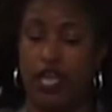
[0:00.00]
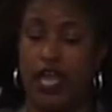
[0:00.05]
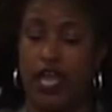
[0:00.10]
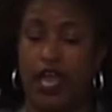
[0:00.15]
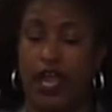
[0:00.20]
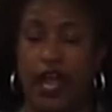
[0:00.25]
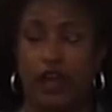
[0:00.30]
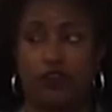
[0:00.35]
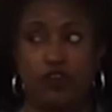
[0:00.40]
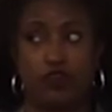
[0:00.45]

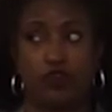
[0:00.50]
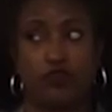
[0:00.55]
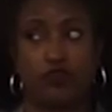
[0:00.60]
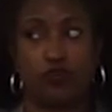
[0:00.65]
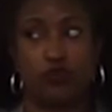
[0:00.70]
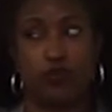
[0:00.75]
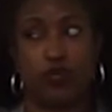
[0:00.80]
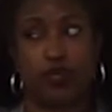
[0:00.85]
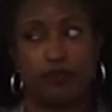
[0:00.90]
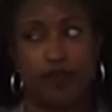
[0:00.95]
and I don't know if you
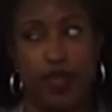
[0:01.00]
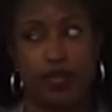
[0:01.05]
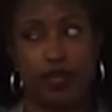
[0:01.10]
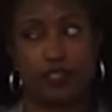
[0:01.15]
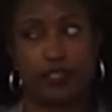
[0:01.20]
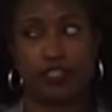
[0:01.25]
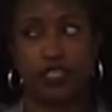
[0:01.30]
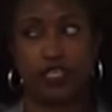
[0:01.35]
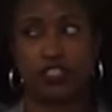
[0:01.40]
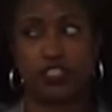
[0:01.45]
really paid
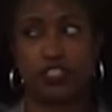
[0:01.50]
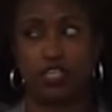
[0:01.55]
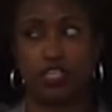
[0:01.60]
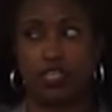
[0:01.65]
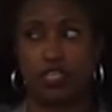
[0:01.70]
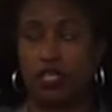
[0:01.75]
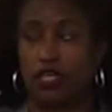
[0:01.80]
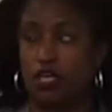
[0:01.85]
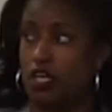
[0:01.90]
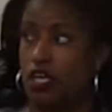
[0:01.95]

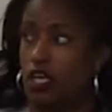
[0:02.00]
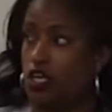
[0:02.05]
attention.